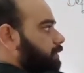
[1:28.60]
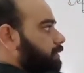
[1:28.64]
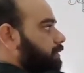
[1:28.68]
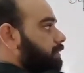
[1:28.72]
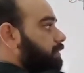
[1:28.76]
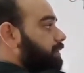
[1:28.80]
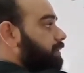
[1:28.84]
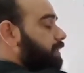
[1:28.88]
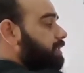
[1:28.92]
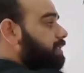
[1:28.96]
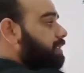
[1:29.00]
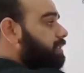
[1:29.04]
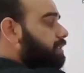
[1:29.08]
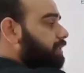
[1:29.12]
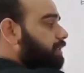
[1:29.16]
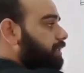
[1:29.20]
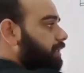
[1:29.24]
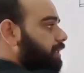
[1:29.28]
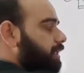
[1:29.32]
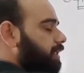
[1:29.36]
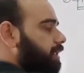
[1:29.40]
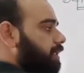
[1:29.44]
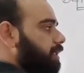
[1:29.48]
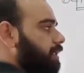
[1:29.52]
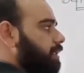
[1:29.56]
This
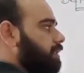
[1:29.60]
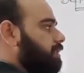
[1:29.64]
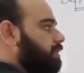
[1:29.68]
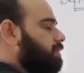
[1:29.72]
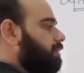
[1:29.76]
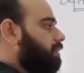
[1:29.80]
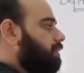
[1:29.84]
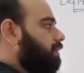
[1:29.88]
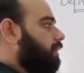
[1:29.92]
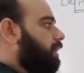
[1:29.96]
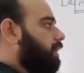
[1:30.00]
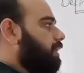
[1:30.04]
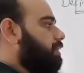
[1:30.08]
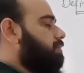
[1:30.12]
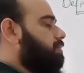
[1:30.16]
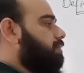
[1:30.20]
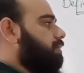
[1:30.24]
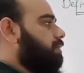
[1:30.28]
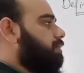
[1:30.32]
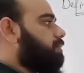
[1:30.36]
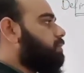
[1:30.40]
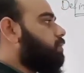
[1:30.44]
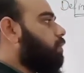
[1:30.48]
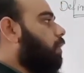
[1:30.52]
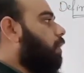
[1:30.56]
gene
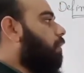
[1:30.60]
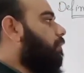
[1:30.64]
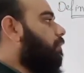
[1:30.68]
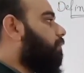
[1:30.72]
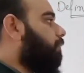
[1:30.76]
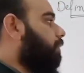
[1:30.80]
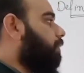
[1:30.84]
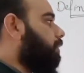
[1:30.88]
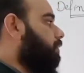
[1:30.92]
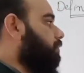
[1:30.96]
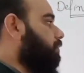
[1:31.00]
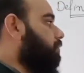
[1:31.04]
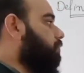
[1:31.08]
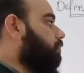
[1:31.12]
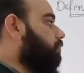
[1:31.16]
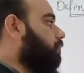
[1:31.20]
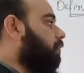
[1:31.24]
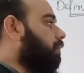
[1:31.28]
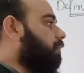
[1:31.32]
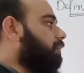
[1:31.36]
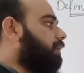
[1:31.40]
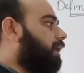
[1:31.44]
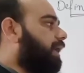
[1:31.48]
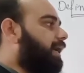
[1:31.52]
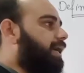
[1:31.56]
consists of
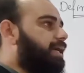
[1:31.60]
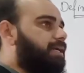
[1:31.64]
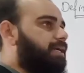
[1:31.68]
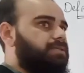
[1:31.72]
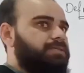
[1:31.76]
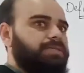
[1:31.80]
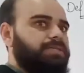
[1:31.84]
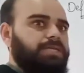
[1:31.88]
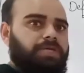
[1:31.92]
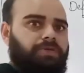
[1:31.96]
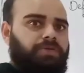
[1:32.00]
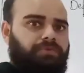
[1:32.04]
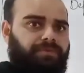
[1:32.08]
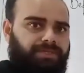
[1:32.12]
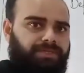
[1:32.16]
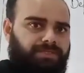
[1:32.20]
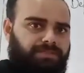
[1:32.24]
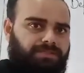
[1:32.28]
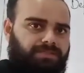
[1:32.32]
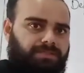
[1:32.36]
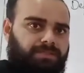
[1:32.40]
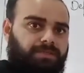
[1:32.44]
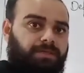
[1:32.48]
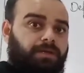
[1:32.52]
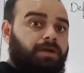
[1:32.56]
nucleotide sequence,
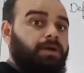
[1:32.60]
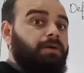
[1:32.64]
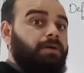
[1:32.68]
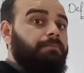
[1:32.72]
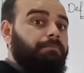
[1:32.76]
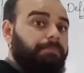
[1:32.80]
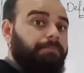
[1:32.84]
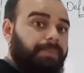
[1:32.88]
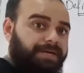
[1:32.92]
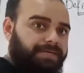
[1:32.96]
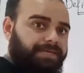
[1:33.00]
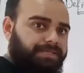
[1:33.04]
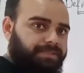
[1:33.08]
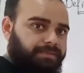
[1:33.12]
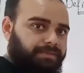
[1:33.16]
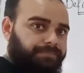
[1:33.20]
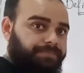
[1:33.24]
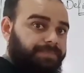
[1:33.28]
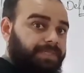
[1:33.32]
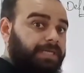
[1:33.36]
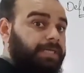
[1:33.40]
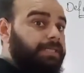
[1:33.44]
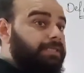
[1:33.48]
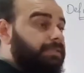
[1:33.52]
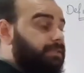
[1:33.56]
but
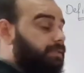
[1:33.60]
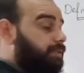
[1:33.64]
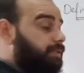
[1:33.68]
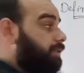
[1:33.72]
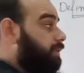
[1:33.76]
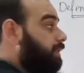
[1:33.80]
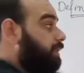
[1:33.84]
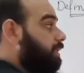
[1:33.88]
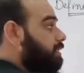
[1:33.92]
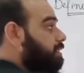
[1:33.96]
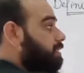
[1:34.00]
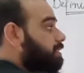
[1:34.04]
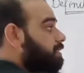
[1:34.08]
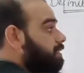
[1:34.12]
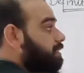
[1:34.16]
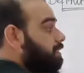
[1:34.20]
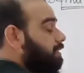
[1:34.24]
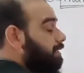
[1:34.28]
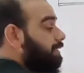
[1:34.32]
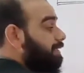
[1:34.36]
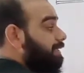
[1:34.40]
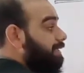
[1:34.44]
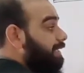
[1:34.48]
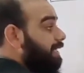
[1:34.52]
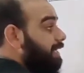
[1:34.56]

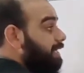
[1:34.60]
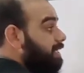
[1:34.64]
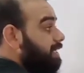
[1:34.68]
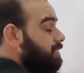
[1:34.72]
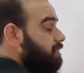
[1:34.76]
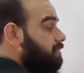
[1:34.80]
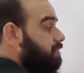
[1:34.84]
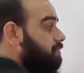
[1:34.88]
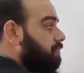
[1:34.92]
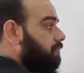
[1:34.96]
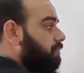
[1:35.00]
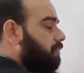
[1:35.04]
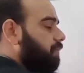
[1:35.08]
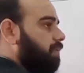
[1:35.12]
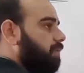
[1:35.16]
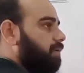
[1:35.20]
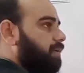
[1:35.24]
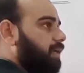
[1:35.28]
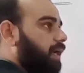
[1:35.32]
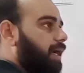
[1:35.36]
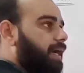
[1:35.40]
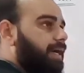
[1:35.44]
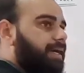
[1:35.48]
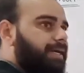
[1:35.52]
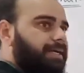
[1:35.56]
these
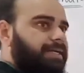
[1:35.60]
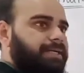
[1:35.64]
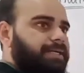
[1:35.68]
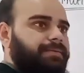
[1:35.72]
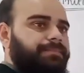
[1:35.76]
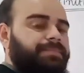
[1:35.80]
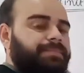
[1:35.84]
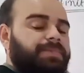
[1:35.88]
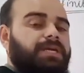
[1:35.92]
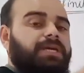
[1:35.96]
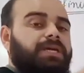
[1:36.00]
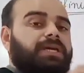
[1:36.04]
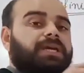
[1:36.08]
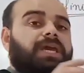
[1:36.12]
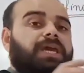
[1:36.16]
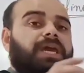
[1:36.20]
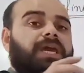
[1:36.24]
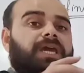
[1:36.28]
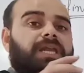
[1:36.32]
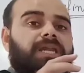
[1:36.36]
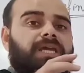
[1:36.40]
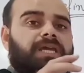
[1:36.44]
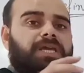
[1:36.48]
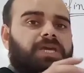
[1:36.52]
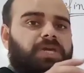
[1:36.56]
nucleotides
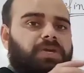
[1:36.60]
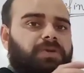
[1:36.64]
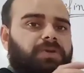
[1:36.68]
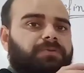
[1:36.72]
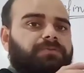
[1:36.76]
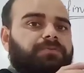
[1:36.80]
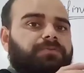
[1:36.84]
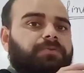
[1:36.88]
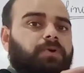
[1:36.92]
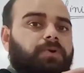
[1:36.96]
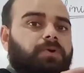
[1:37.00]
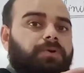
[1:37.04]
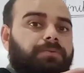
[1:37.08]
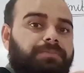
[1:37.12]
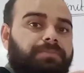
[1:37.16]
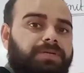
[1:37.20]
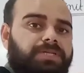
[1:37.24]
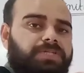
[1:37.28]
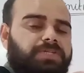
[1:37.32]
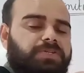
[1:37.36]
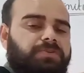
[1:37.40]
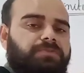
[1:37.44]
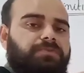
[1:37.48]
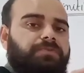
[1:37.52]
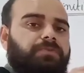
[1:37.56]
carry
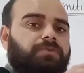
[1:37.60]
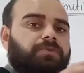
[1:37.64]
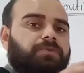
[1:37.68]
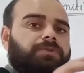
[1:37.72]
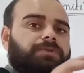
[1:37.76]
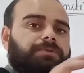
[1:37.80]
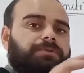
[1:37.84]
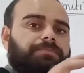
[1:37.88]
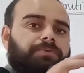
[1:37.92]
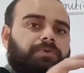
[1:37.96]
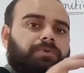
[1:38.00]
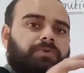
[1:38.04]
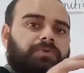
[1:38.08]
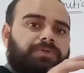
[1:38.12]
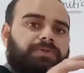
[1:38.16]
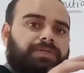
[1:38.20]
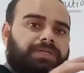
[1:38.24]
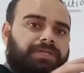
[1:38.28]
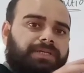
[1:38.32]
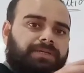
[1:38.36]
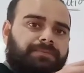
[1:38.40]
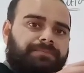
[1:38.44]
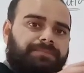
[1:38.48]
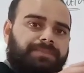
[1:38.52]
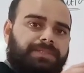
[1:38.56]
information for the
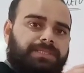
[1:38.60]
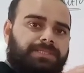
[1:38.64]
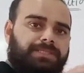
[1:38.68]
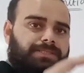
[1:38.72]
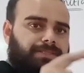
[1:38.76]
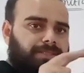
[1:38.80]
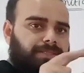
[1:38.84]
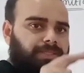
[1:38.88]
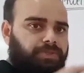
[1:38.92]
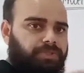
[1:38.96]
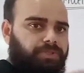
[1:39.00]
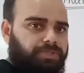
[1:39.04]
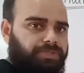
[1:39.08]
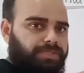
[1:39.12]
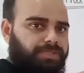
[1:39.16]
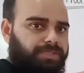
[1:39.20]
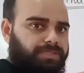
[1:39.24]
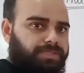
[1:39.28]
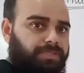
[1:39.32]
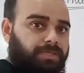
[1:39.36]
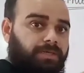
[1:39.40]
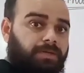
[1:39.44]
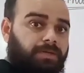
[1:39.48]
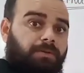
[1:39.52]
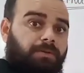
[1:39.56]
protein synthesis,
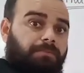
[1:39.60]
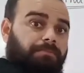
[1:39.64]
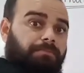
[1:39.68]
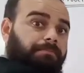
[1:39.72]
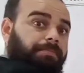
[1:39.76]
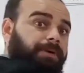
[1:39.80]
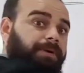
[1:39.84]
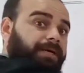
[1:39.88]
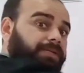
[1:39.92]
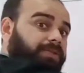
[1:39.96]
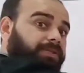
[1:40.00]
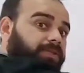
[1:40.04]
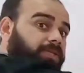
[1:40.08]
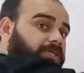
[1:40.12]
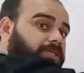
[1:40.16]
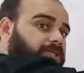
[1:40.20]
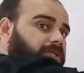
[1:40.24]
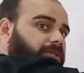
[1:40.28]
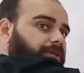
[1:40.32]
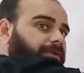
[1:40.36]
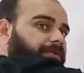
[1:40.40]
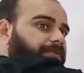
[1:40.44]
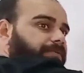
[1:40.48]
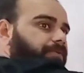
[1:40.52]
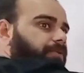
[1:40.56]
but this
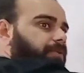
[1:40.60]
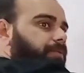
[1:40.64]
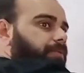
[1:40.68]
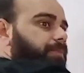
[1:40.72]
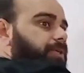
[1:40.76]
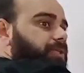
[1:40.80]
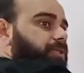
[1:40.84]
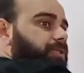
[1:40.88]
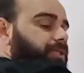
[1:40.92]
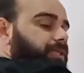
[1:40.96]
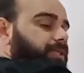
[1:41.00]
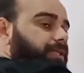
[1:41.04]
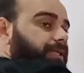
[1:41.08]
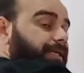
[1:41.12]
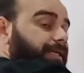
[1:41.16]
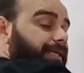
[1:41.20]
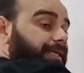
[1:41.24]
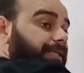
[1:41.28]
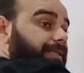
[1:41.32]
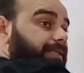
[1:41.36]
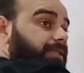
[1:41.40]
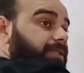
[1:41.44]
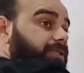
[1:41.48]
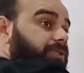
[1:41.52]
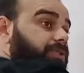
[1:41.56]
information
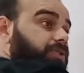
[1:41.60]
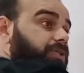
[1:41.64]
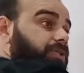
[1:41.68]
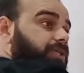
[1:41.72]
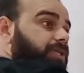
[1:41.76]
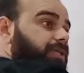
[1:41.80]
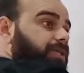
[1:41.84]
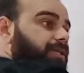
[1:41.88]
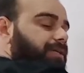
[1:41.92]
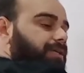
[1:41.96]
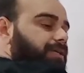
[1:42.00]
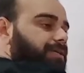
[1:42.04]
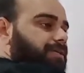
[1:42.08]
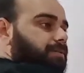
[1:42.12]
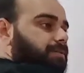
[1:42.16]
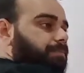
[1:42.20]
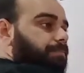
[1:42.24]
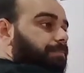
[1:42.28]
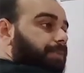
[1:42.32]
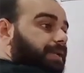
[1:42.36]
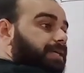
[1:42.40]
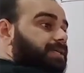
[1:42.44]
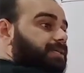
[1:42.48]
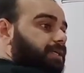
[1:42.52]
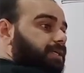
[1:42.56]
in the gene is
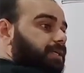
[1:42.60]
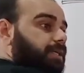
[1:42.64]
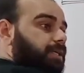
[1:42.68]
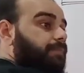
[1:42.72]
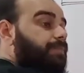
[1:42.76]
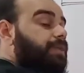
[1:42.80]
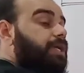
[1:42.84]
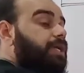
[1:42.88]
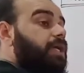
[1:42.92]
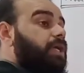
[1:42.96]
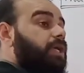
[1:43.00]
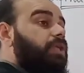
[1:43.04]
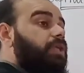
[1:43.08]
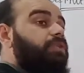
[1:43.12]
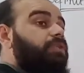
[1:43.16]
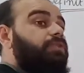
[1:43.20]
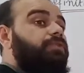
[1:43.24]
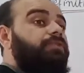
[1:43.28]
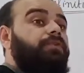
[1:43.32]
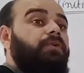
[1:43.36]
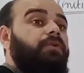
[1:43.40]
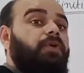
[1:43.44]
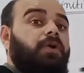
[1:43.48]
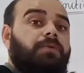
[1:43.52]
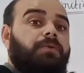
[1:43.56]
present in
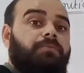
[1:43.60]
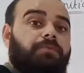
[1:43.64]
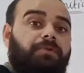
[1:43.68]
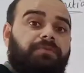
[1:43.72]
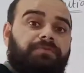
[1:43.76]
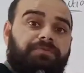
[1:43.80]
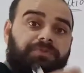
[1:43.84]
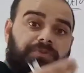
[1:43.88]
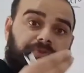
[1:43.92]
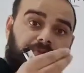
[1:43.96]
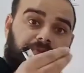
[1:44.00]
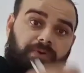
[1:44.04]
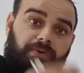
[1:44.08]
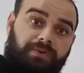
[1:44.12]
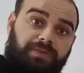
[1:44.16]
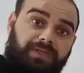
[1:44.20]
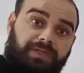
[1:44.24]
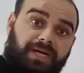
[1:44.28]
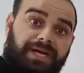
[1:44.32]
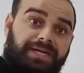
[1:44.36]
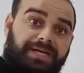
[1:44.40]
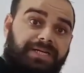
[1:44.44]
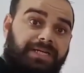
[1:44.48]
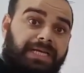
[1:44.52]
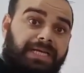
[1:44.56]
the form of
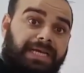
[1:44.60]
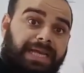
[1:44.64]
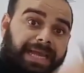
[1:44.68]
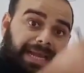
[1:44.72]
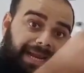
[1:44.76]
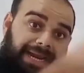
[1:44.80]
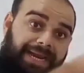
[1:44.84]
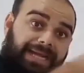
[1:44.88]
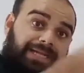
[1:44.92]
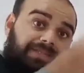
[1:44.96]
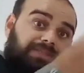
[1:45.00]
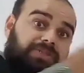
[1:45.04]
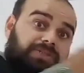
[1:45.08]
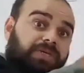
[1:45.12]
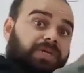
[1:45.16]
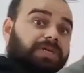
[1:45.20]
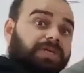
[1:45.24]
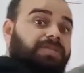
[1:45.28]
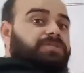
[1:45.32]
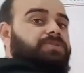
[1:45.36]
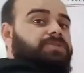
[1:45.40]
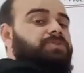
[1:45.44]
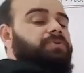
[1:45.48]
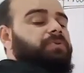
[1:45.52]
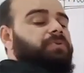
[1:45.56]
nucleotide, and
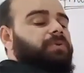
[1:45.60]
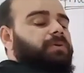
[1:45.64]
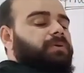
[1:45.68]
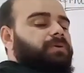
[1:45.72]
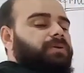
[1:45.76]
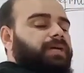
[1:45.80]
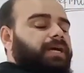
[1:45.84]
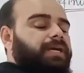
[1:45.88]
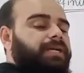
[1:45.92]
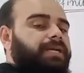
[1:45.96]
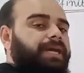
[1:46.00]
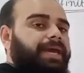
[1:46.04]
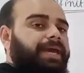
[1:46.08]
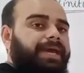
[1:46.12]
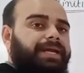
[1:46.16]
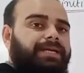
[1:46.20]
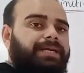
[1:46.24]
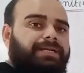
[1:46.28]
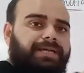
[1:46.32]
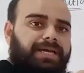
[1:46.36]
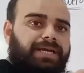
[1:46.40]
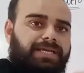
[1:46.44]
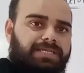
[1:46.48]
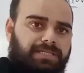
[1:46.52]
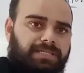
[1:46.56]
these nucleotides
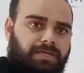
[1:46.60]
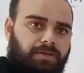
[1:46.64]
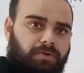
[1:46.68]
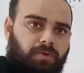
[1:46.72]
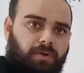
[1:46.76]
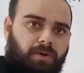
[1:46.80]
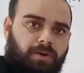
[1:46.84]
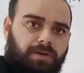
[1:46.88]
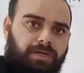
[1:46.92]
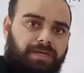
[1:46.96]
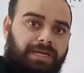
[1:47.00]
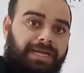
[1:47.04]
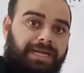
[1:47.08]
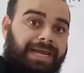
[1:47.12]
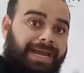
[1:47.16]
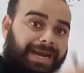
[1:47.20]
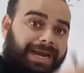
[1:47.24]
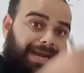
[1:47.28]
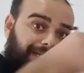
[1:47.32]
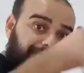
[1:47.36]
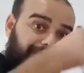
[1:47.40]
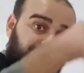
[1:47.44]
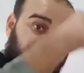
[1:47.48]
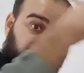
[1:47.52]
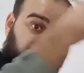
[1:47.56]
act as a code,
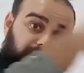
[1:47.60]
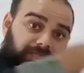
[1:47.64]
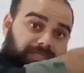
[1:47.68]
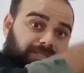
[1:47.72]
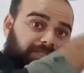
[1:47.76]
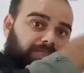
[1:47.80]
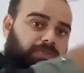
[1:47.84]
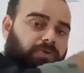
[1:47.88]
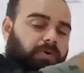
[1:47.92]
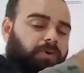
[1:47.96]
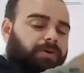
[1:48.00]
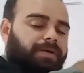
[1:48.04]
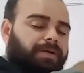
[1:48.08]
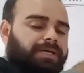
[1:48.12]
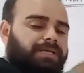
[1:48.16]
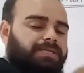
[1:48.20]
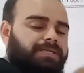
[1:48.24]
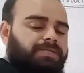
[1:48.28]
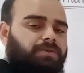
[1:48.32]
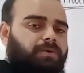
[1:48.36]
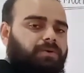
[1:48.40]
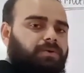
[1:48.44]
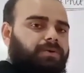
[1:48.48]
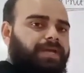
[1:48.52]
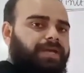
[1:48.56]
and this code is
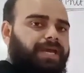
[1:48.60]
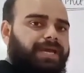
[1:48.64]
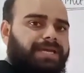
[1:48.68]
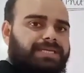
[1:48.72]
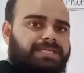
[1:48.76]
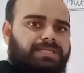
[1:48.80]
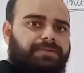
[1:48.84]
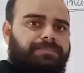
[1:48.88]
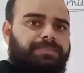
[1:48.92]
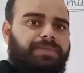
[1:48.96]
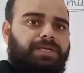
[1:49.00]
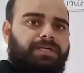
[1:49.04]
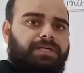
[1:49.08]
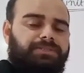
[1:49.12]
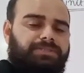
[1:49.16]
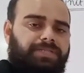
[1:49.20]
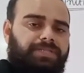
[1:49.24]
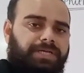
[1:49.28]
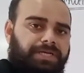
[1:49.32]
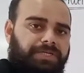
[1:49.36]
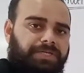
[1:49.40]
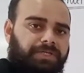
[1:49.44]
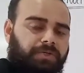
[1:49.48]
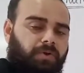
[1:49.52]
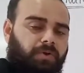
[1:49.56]
known as
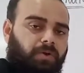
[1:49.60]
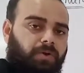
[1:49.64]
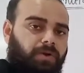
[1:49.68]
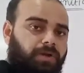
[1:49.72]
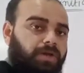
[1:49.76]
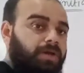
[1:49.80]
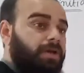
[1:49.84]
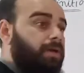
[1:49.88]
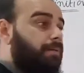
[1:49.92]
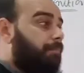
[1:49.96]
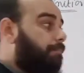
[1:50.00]
genetic code.